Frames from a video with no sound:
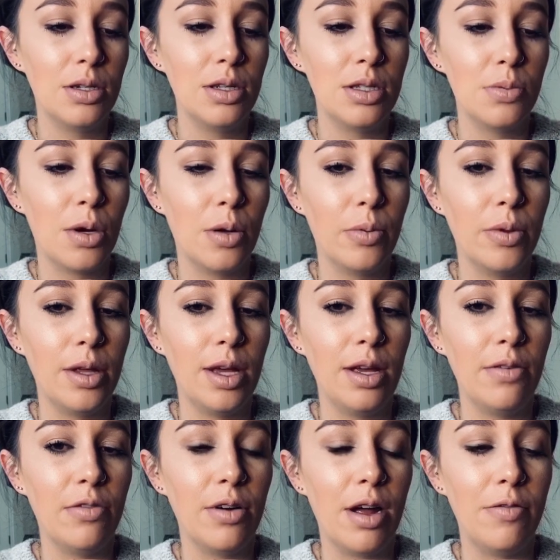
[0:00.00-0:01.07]
Is probably
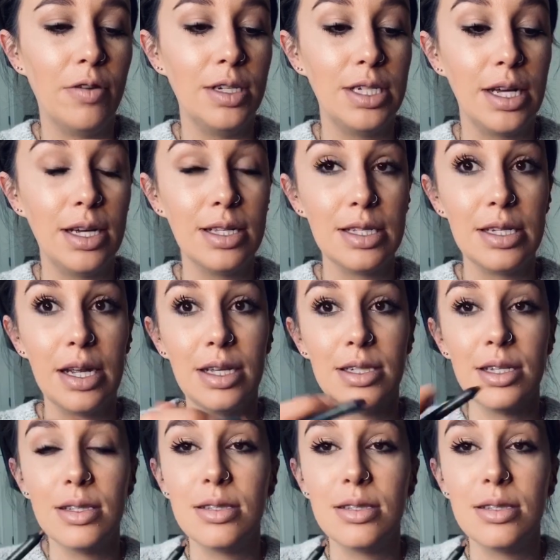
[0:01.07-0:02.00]
for everyday. It's Nice and